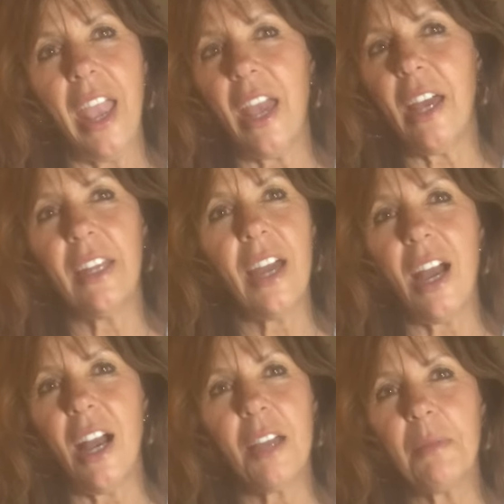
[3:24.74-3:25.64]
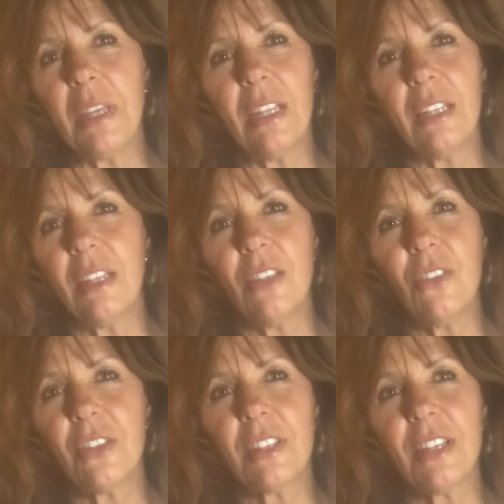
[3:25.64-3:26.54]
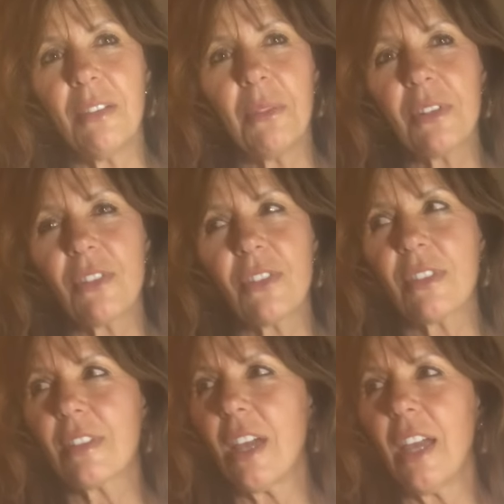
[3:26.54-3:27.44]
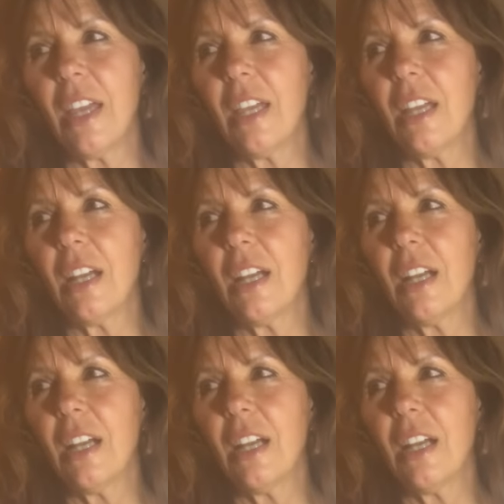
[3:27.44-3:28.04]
and I mean, you could, it was just like